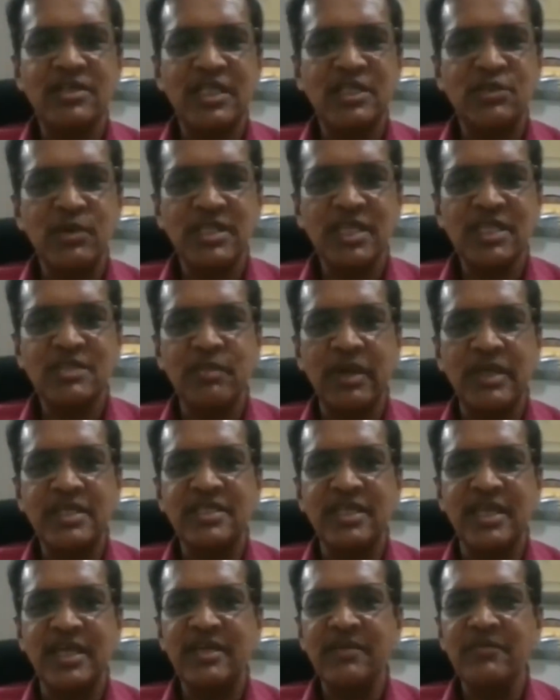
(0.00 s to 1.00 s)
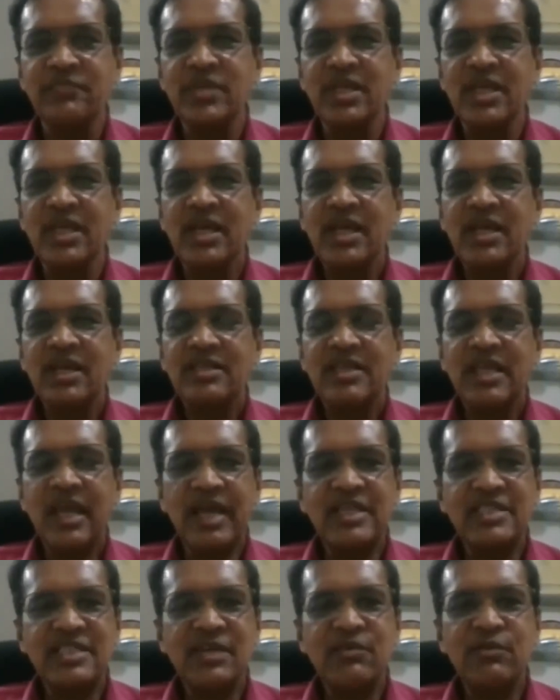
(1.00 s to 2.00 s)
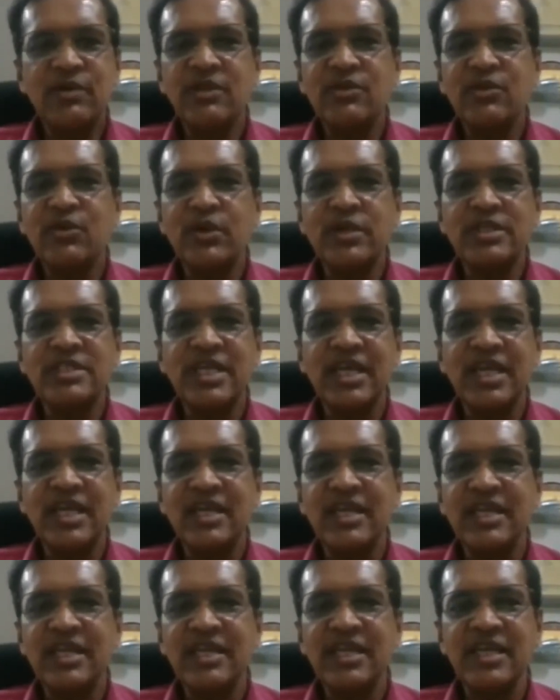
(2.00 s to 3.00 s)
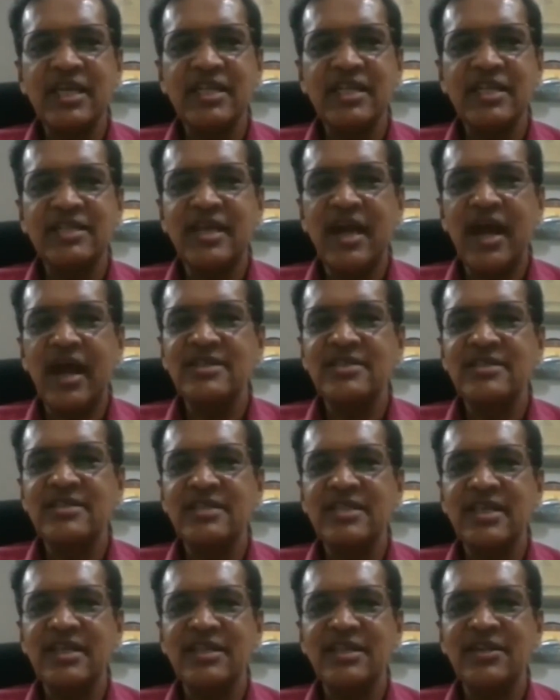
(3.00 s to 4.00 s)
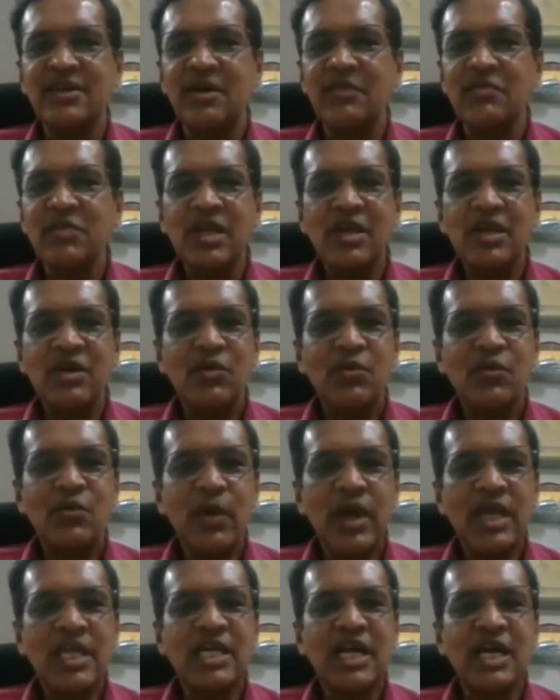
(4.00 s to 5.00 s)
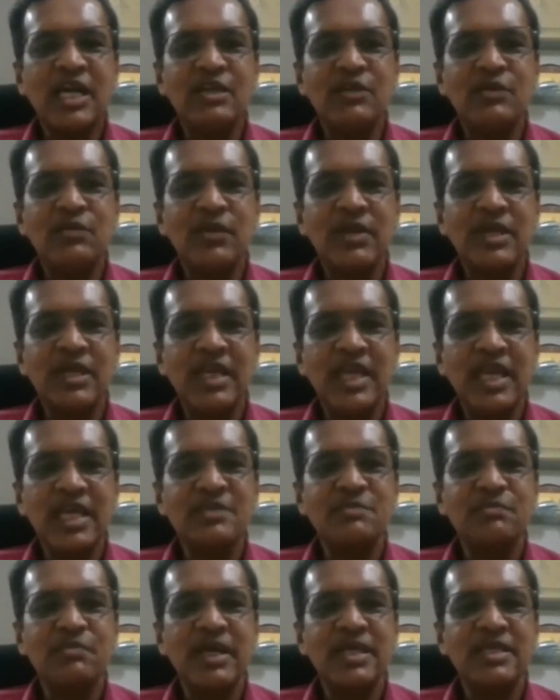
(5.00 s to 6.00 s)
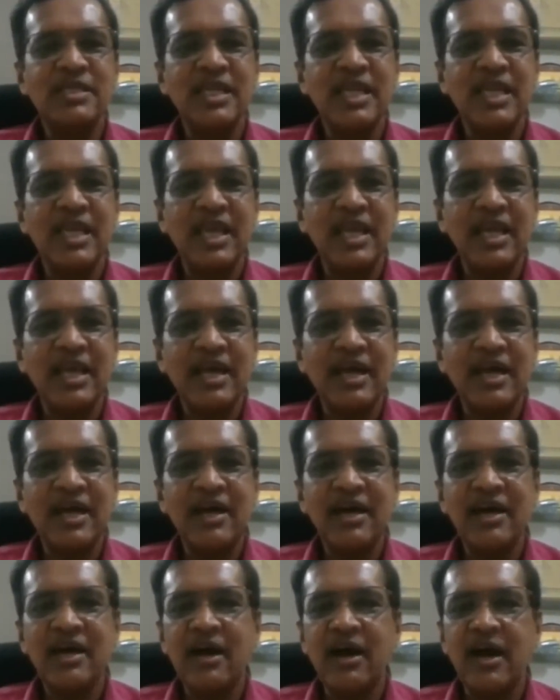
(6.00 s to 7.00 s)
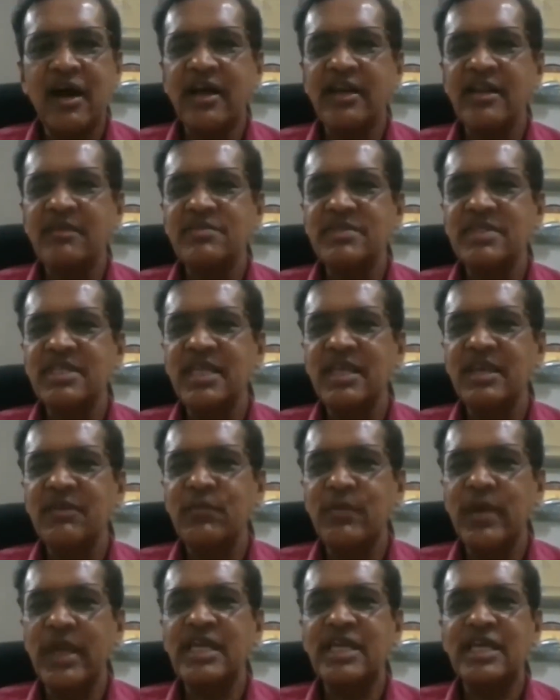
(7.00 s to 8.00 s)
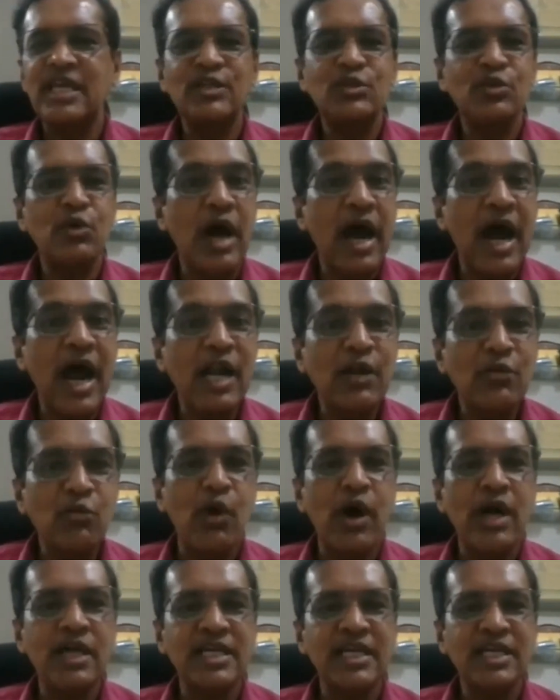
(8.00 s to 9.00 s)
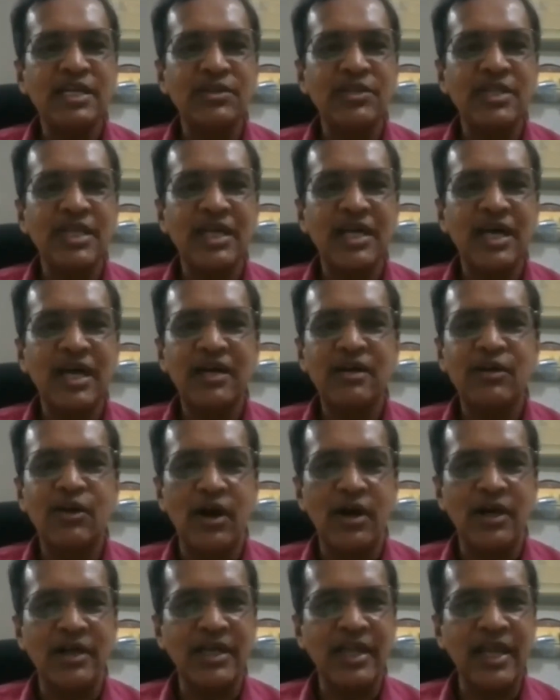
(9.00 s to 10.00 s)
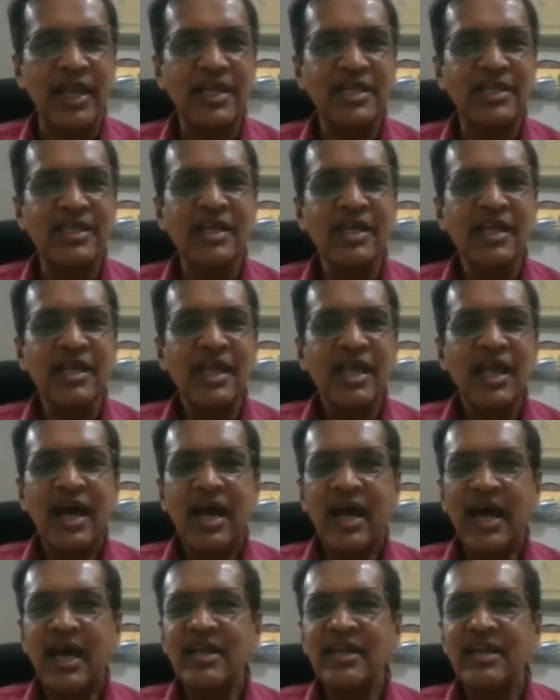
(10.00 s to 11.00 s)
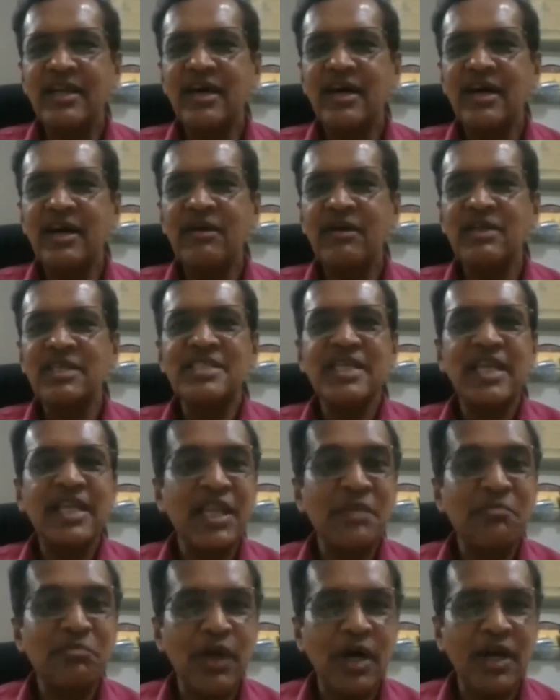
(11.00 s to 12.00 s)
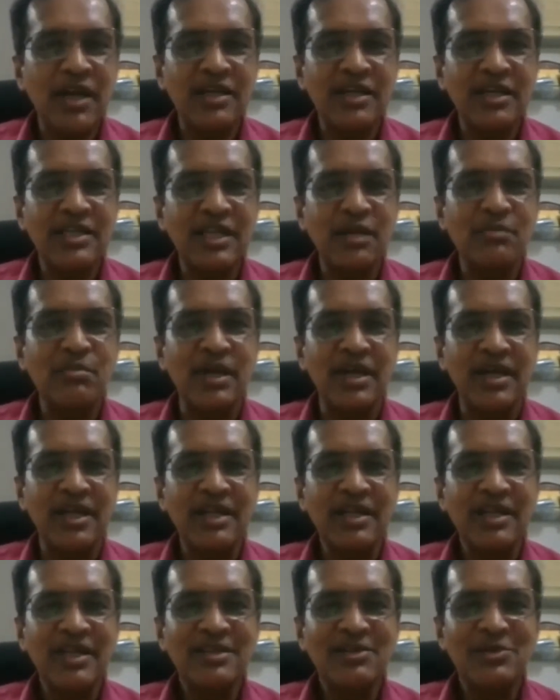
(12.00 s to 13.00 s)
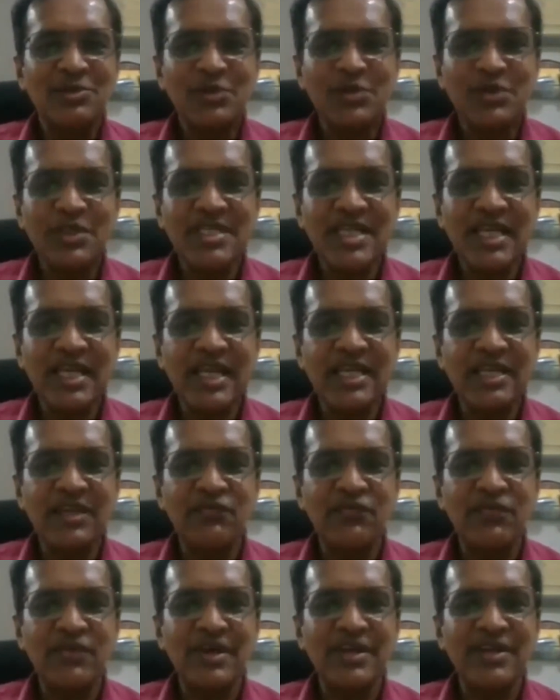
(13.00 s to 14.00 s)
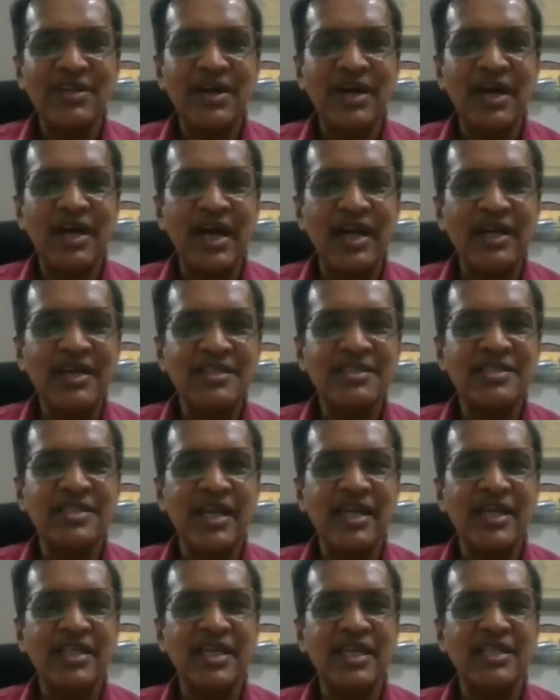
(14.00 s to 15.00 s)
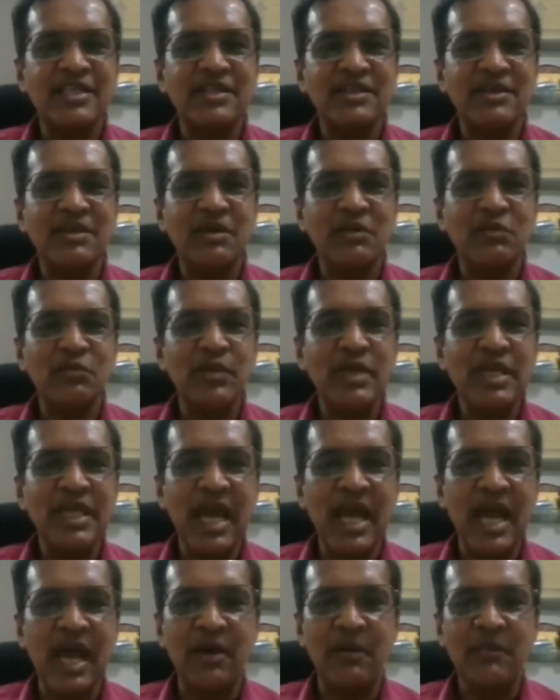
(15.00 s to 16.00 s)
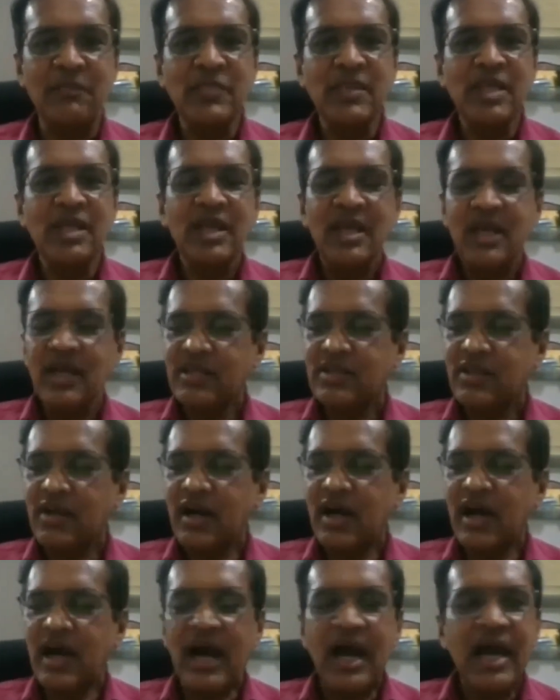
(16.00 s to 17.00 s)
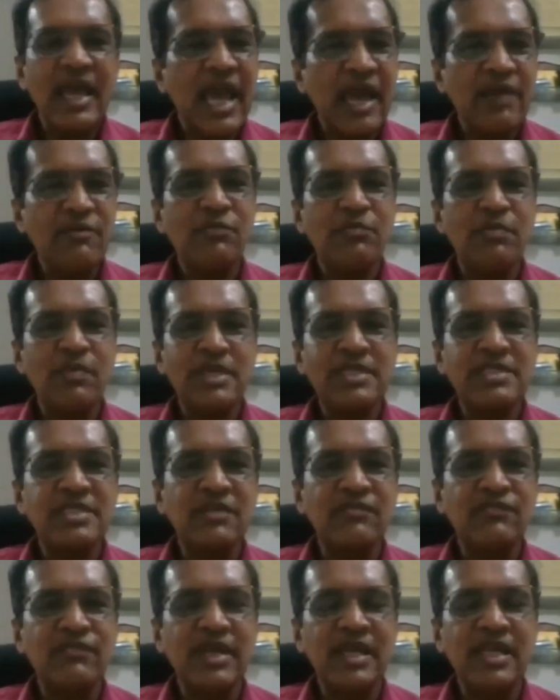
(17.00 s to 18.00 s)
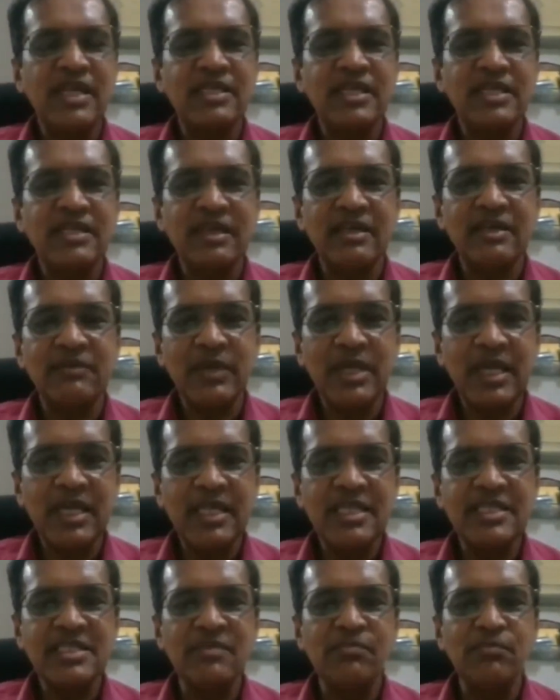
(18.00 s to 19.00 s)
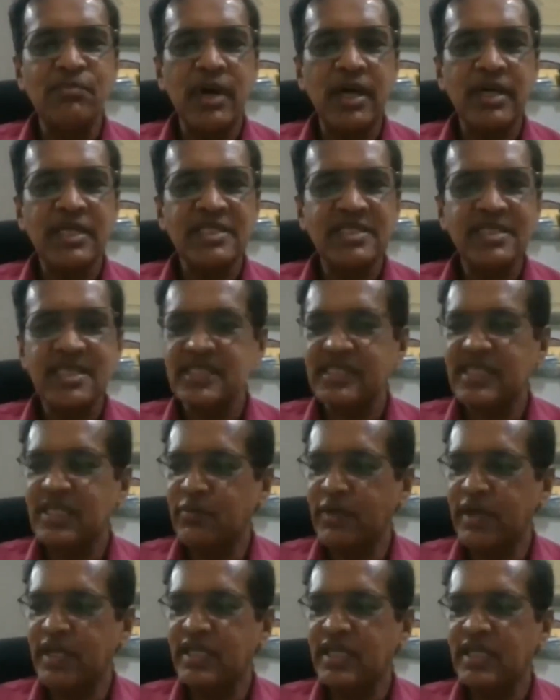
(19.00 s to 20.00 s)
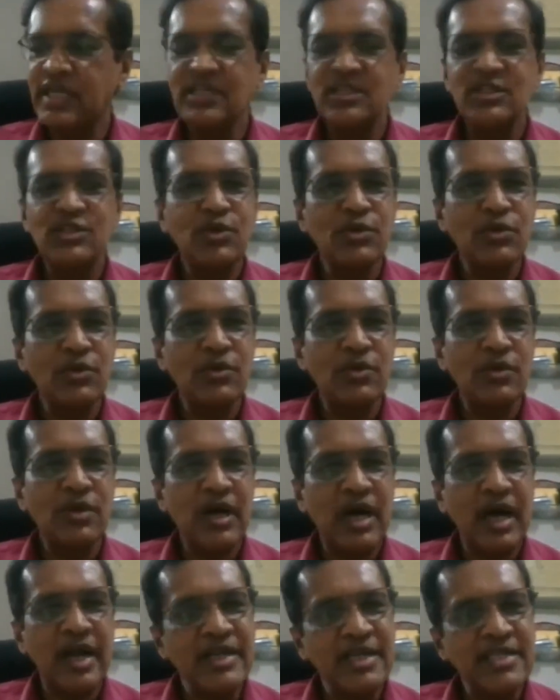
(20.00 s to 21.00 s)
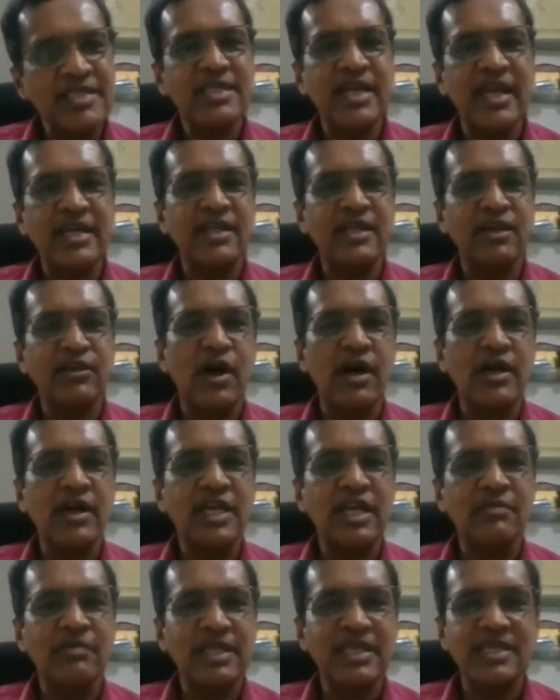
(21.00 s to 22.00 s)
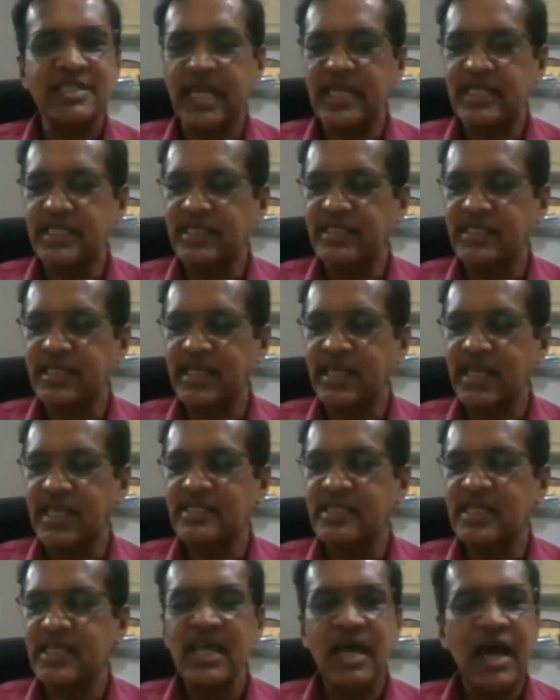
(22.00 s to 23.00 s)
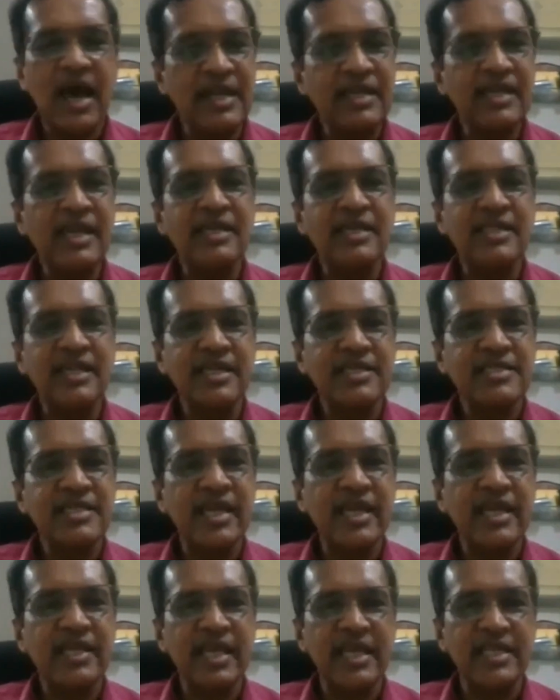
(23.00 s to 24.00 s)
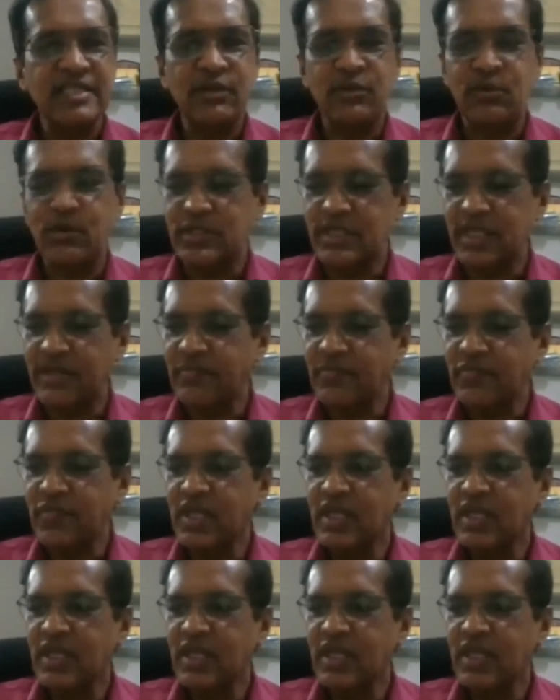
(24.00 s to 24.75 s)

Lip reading: Aswath has mentioned. Okay, I see one of the question here in the charts that, why can't we expect a RMC vehicle to add water into the concrete? And is there any trouble? So this is the kind of understanding that we have. I have a personal feeling that a very least importance is given to understand the concrete by the site engineers, unlike the design and the execution.